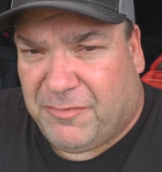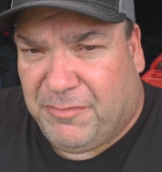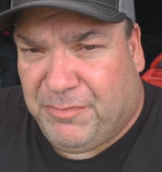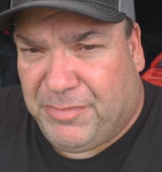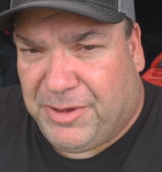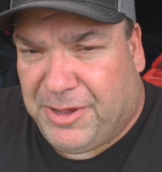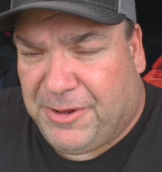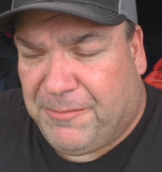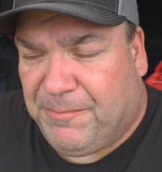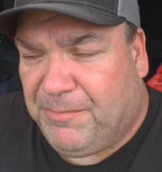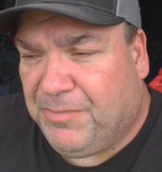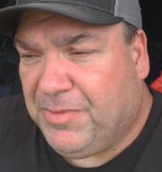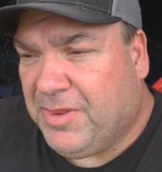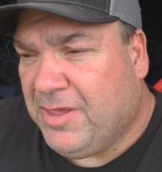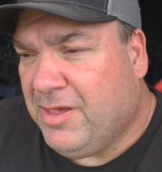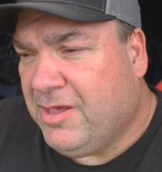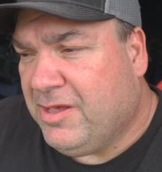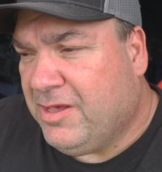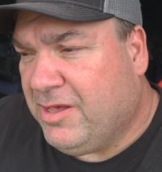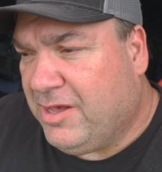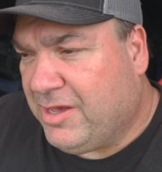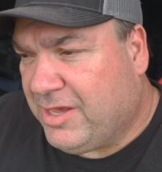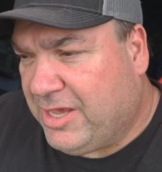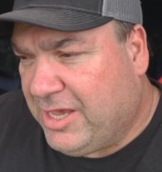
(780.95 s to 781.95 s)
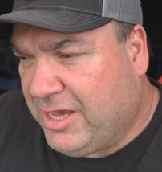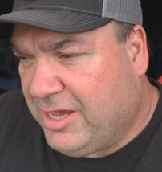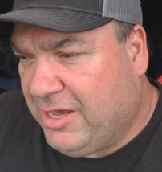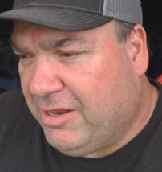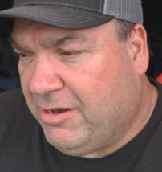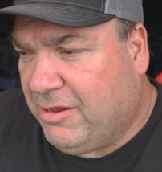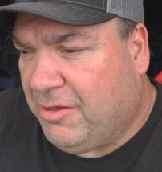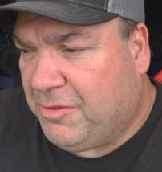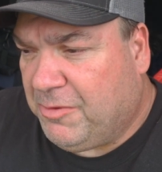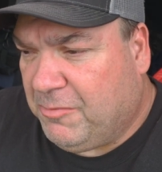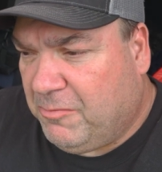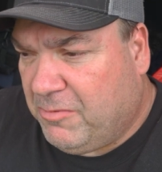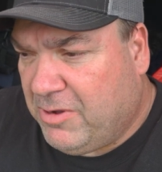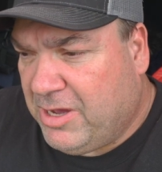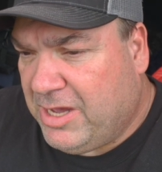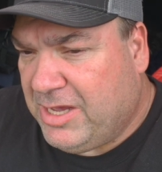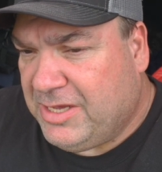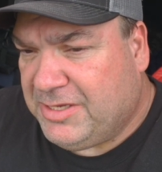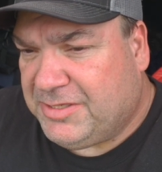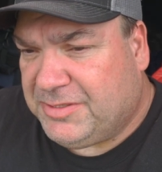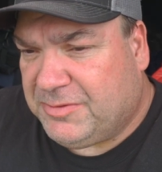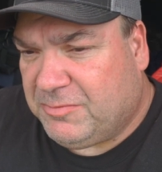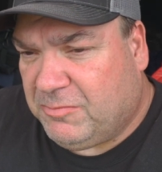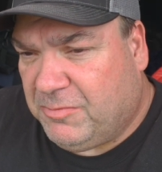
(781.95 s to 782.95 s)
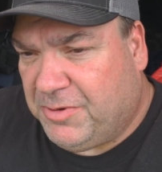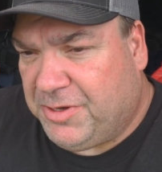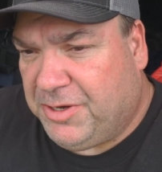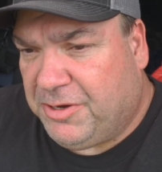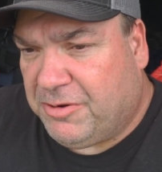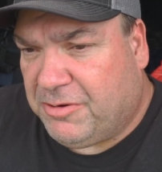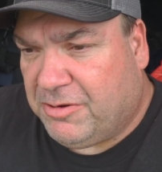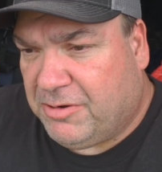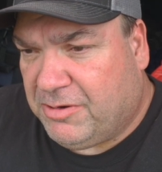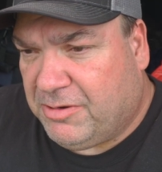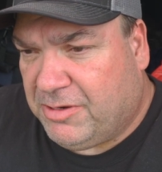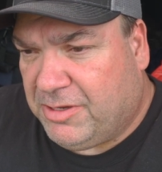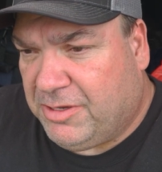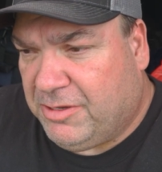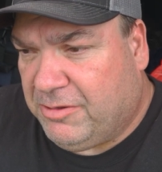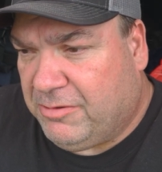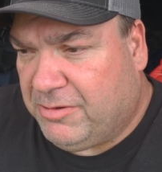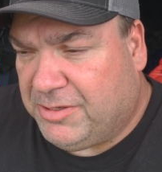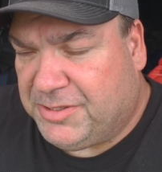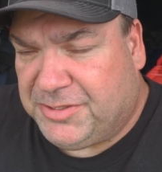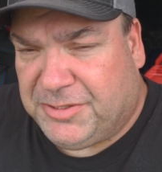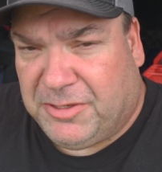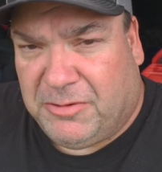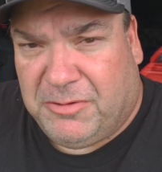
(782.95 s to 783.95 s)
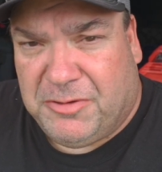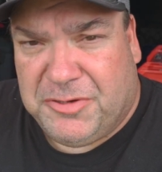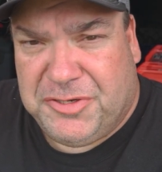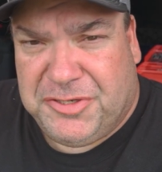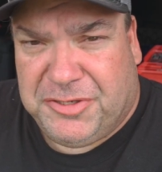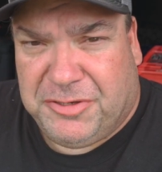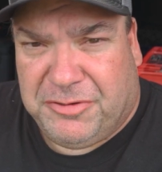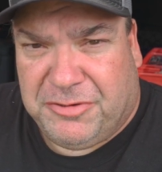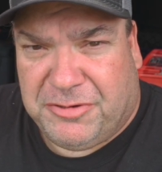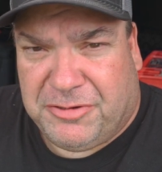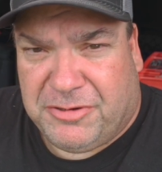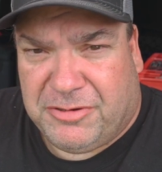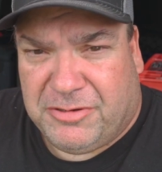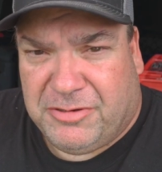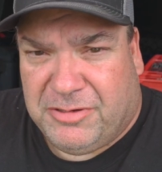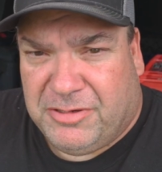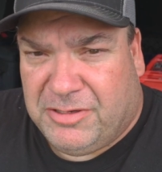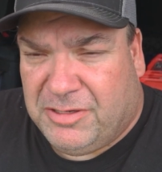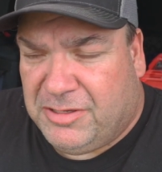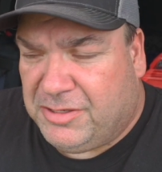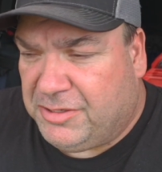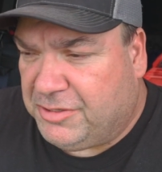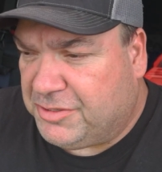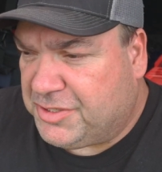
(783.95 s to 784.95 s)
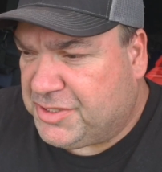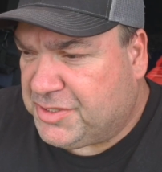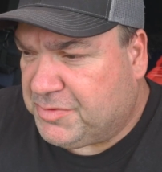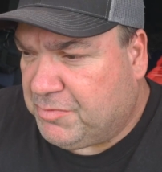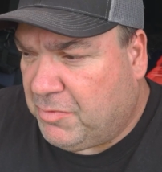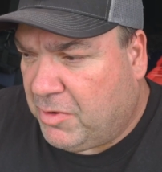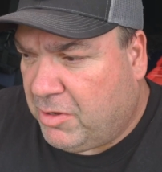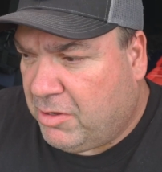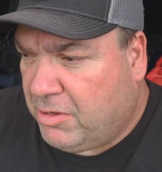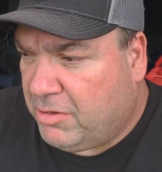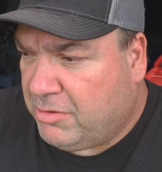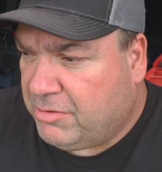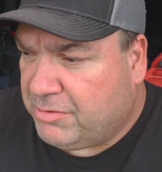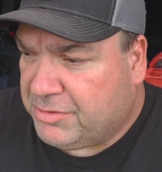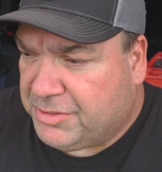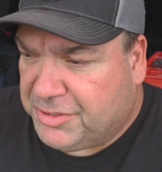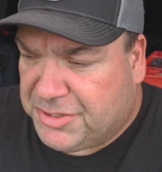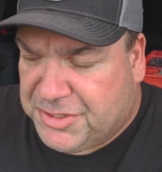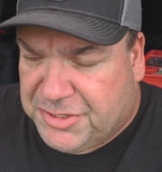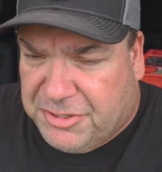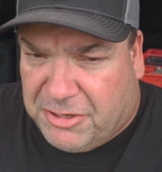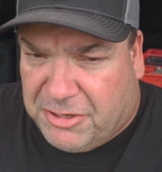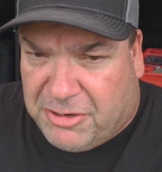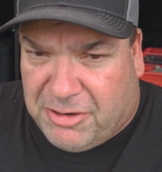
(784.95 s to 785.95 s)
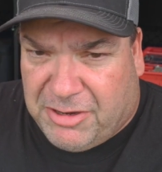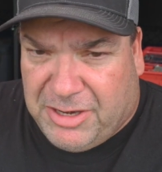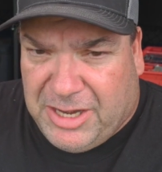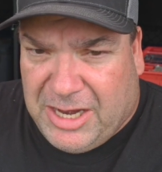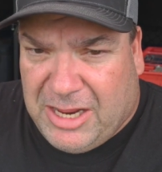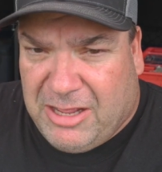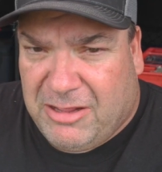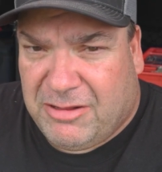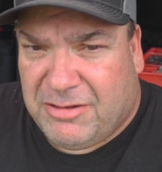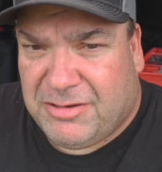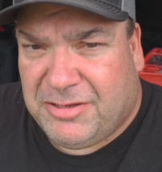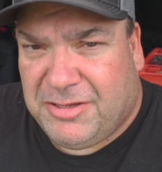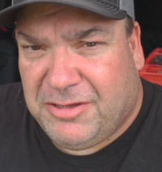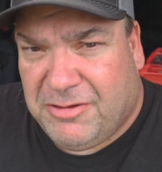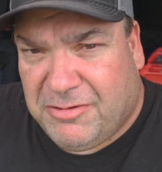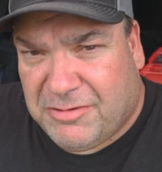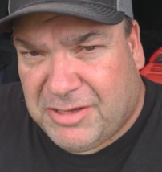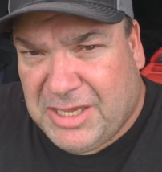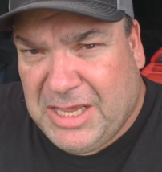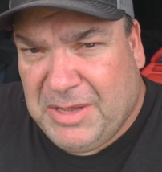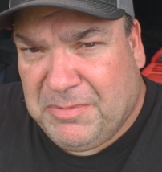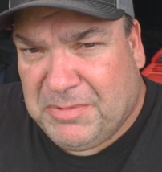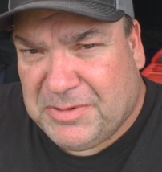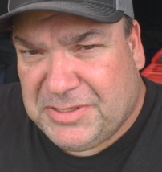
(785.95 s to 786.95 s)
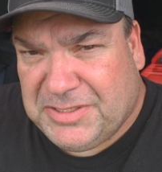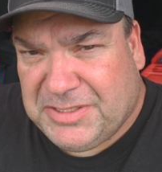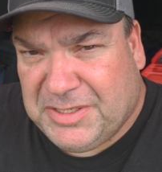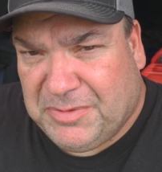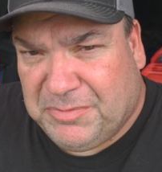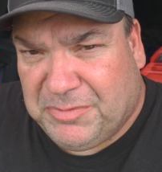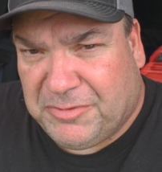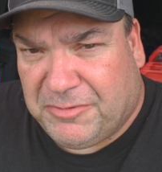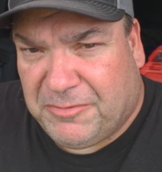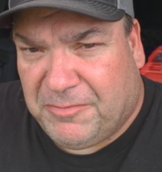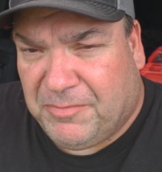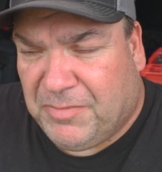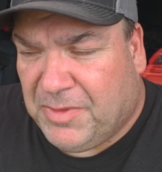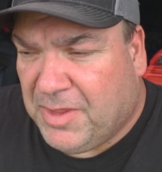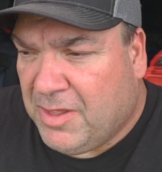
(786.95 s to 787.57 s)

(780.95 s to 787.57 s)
But again, otherwise, when you're, a solo shooter, you're small, you're starting out, keep it simple.